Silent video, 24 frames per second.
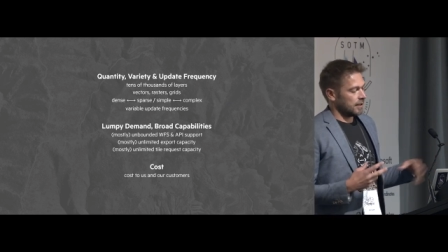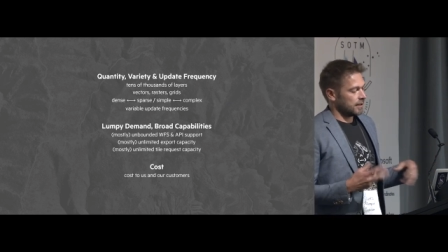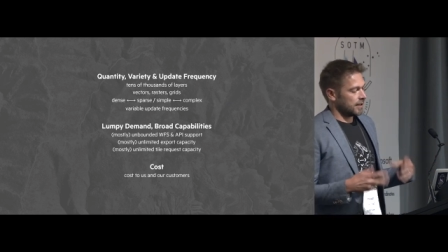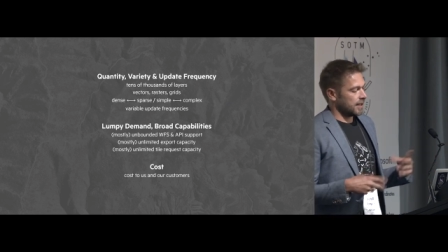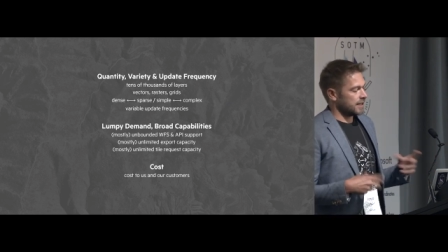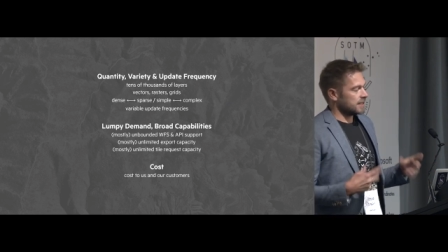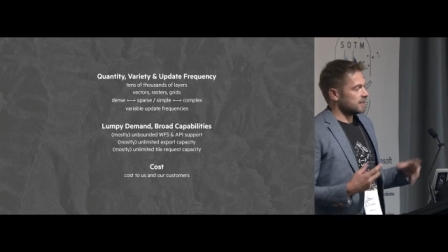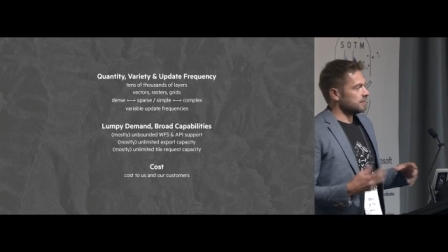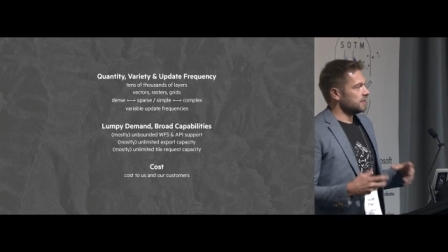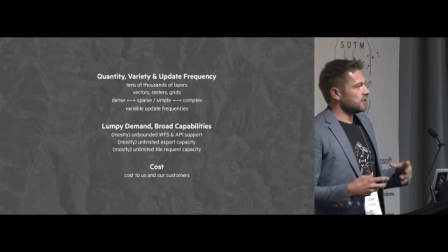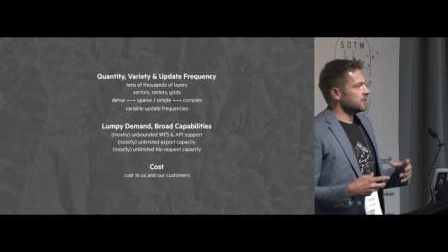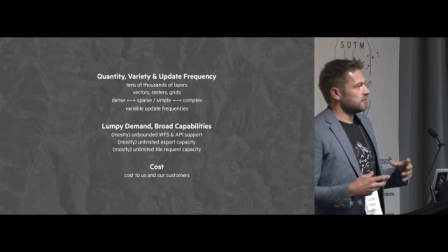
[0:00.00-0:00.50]

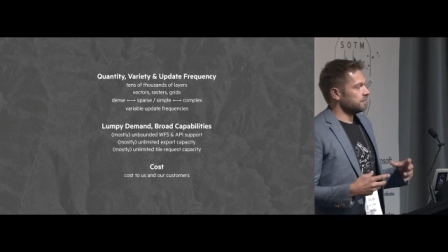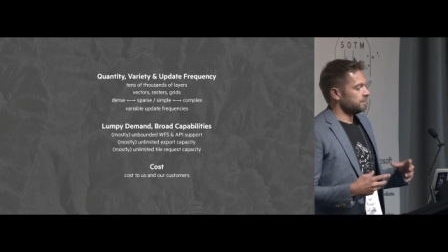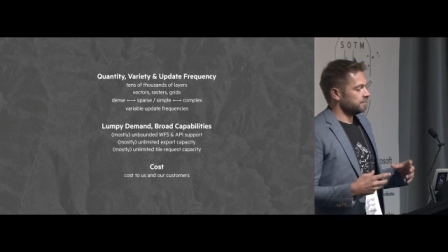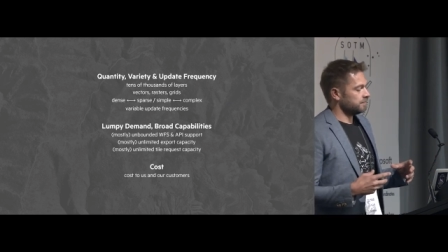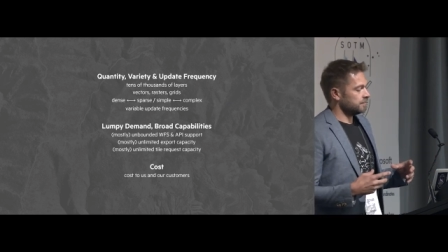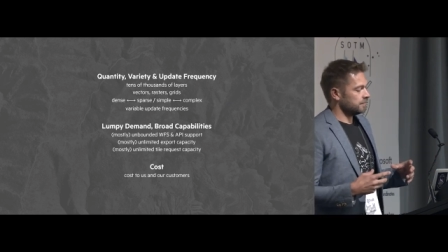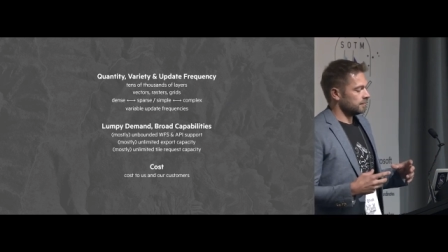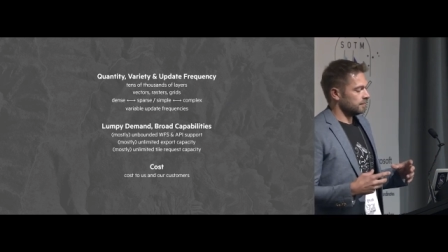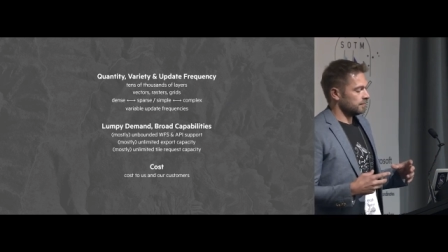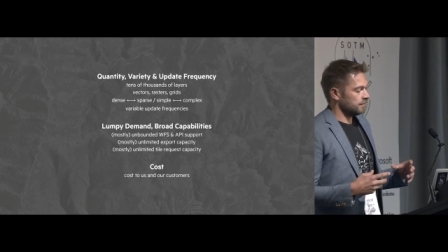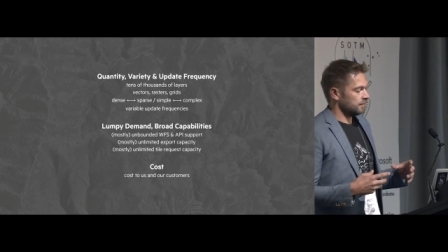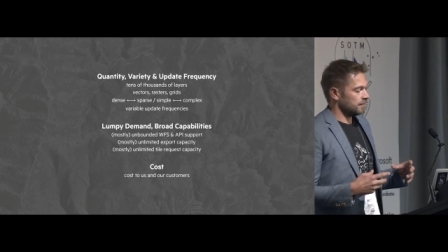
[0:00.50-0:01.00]
customers,
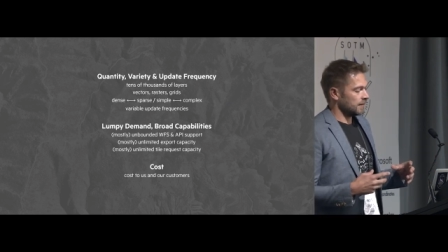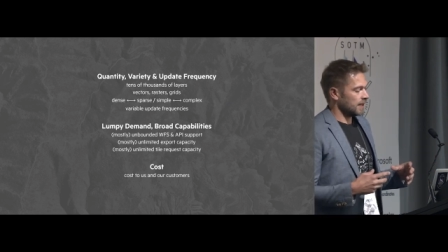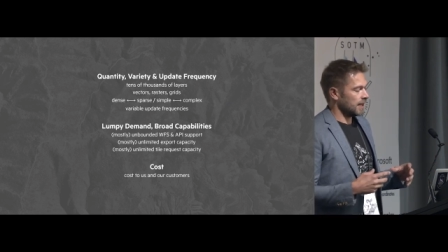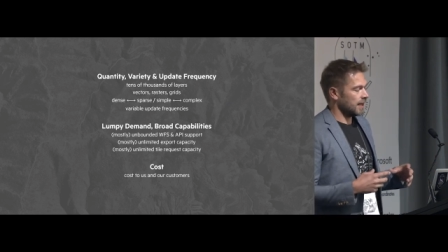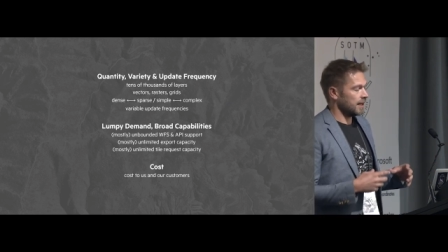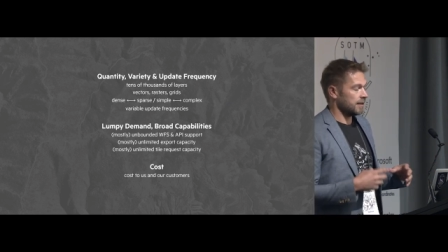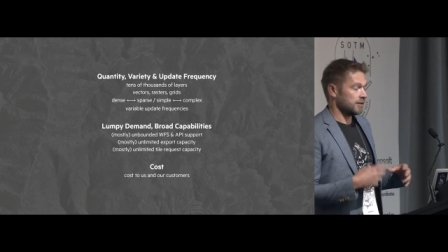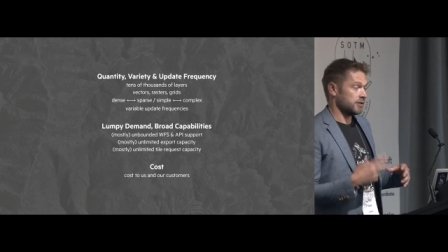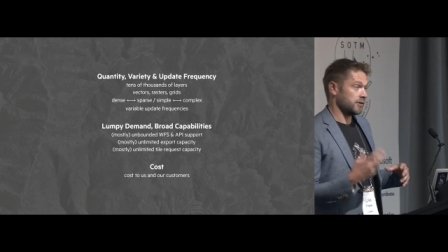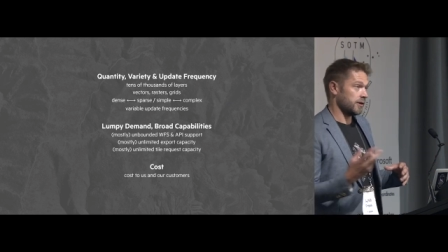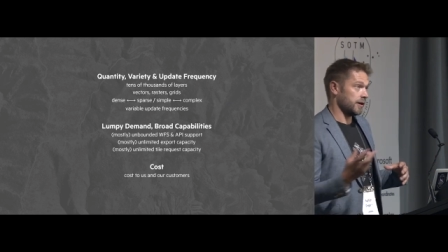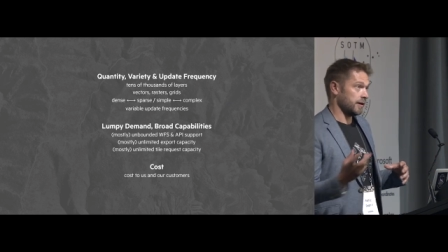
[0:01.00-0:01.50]

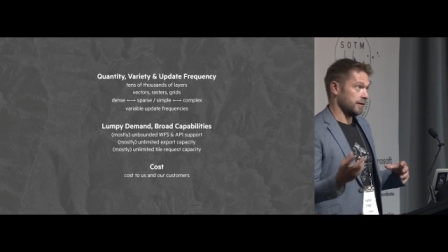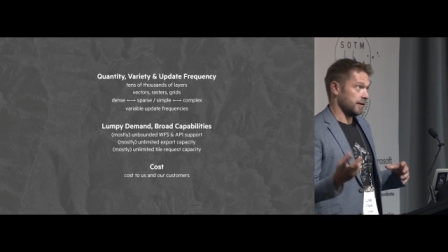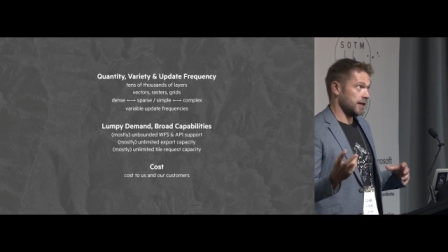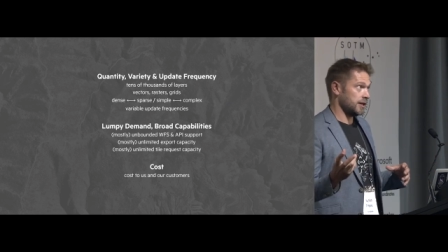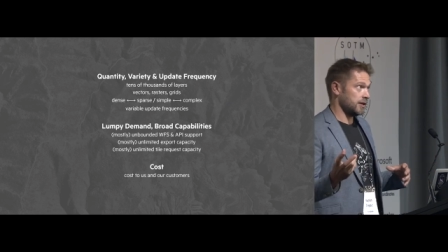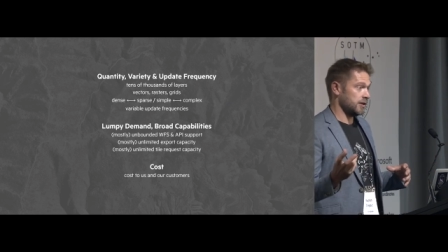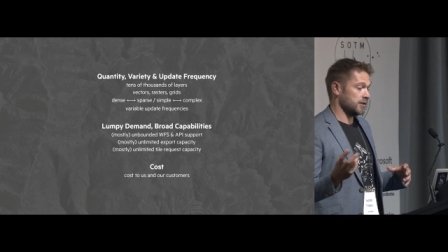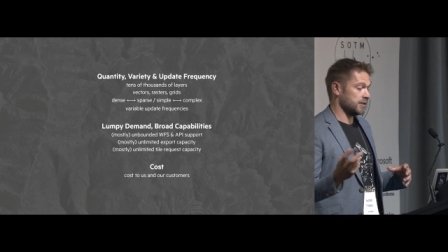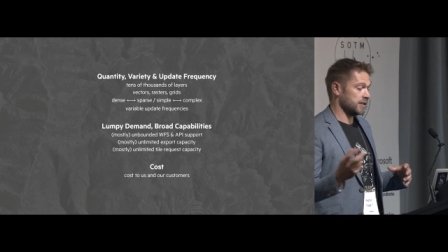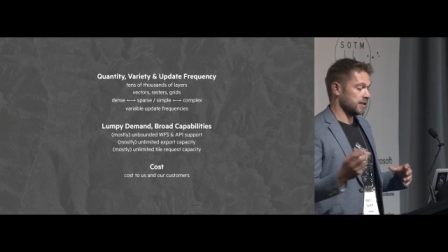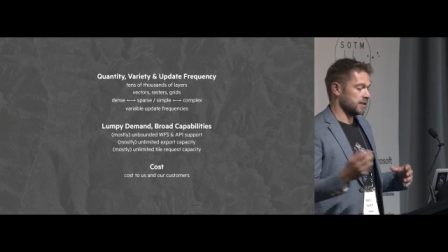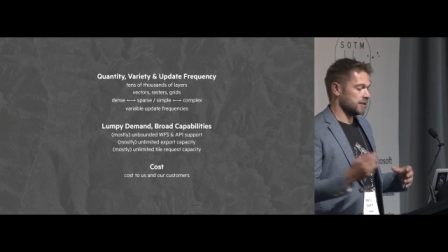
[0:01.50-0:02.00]
uh, sorry,
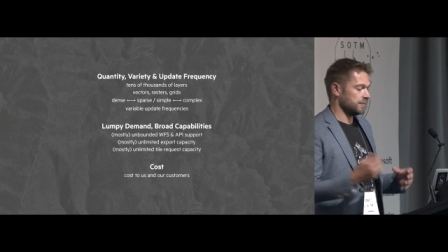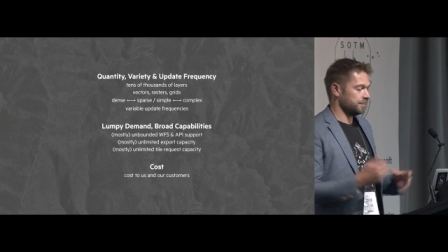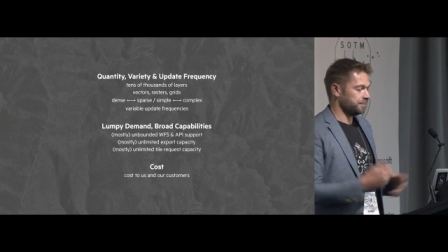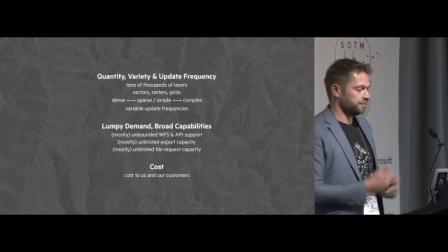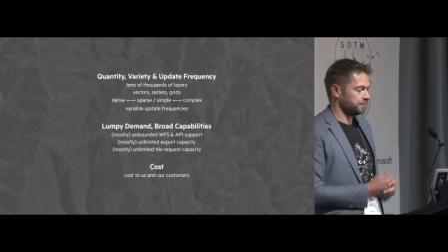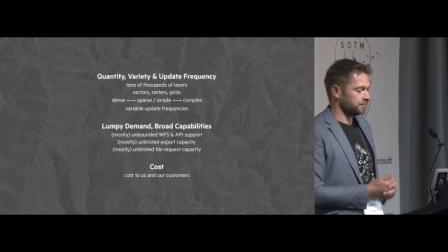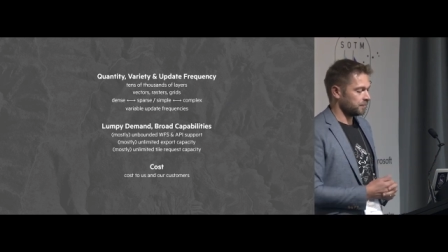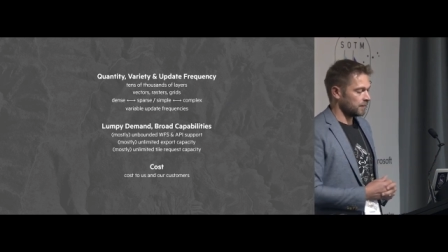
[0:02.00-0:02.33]
end users.